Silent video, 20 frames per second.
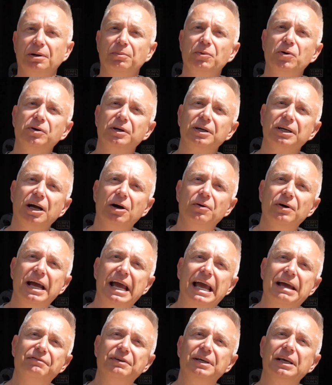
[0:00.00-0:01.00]
not going to go a
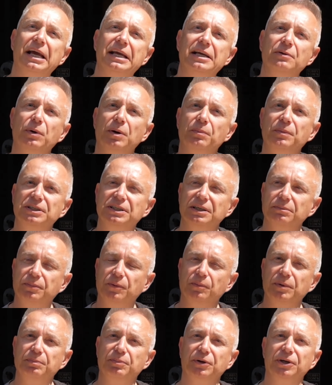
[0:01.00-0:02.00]
heavy heat when we
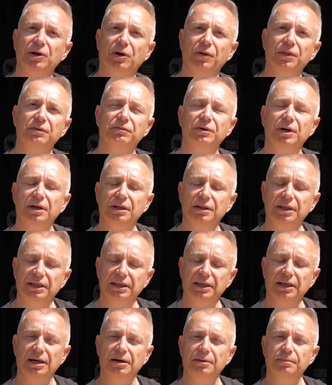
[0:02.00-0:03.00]
put it on
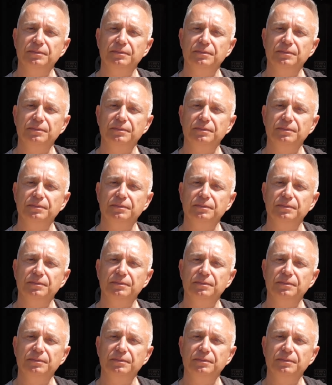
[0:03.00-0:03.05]
the